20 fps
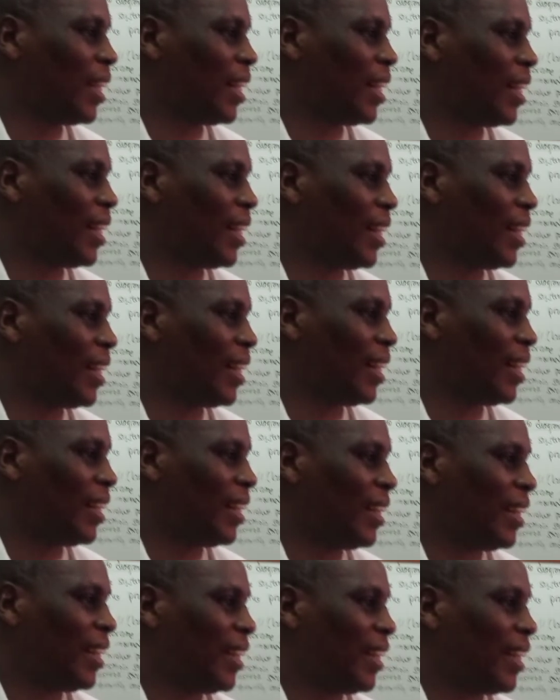
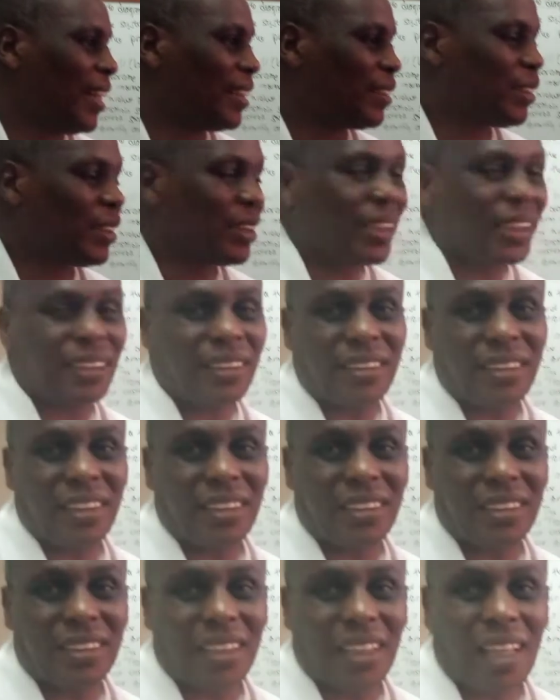I think
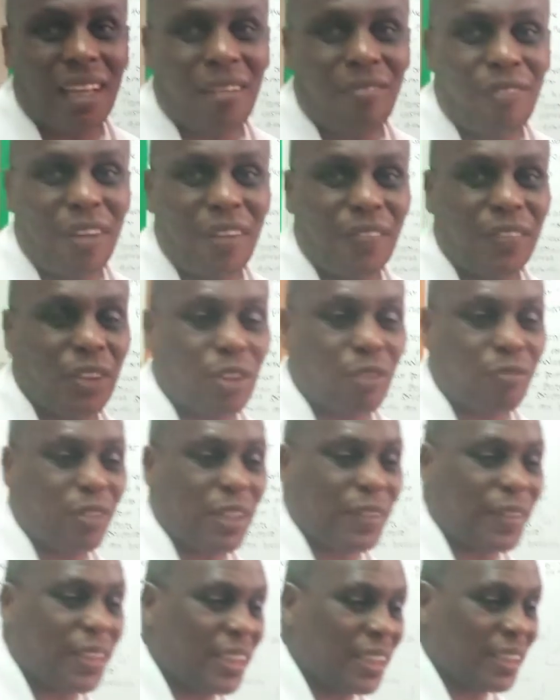SH 504,
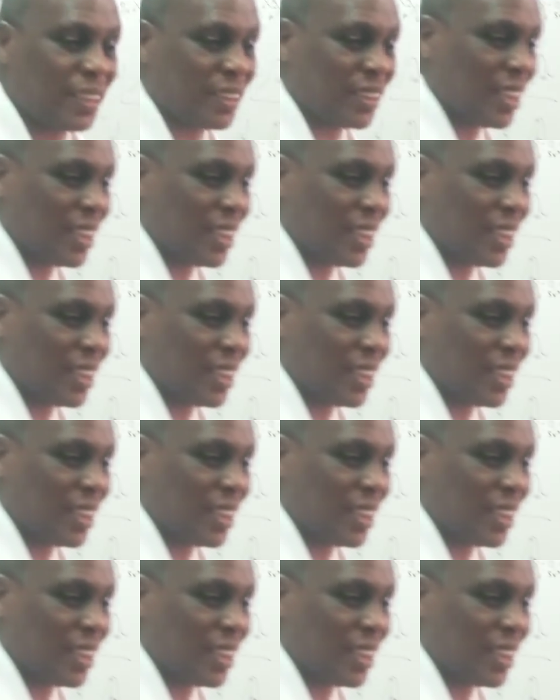I think it's